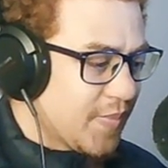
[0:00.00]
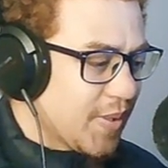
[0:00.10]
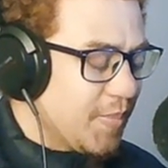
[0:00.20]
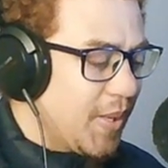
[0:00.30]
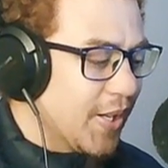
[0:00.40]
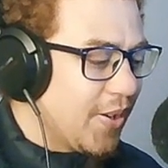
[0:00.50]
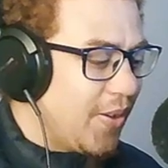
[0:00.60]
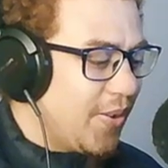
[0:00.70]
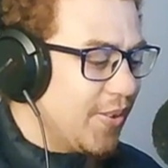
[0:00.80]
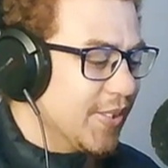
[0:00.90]
My
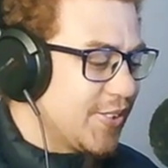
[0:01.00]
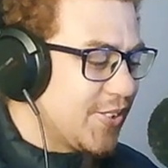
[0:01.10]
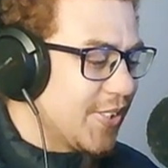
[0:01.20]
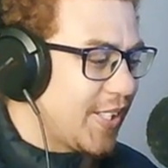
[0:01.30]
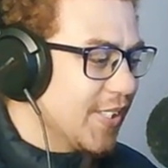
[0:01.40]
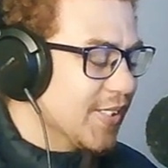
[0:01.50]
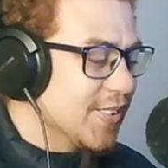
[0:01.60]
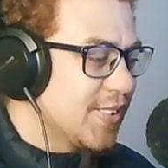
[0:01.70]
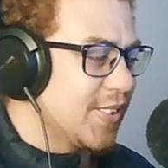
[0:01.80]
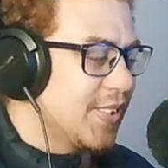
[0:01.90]
goal is to kill
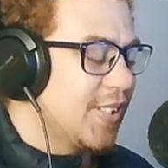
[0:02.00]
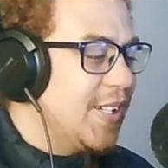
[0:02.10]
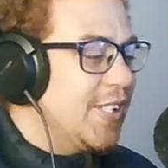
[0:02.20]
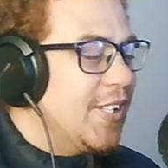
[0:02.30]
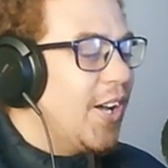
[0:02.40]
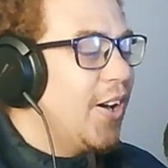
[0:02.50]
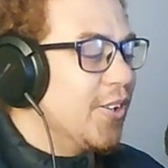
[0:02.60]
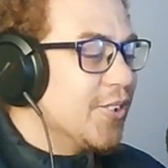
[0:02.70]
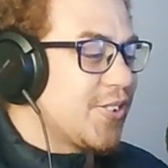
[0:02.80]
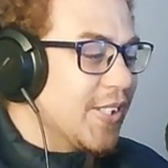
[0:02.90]
Zeke. Oh,
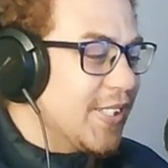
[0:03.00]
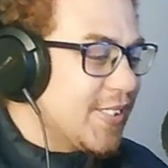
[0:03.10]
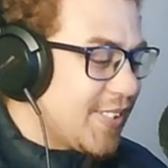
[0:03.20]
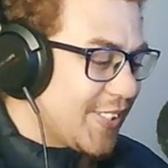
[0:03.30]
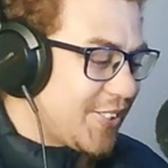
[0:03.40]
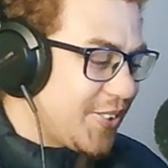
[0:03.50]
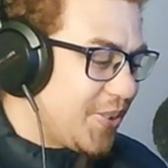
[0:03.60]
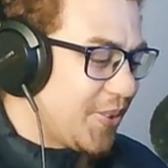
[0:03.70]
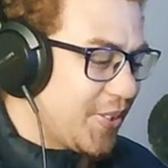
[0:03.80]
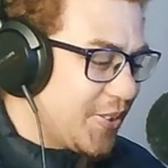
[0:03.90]
so he's actually
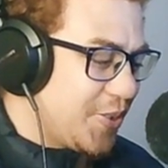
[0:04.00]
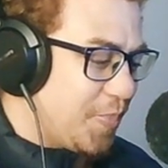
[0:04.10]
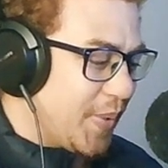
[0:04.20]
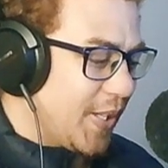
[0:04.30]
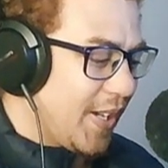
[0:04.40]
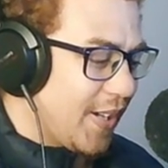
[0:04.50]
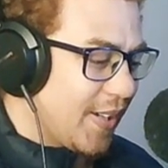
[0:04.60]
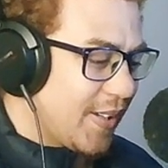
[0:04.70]
talking to Pieck.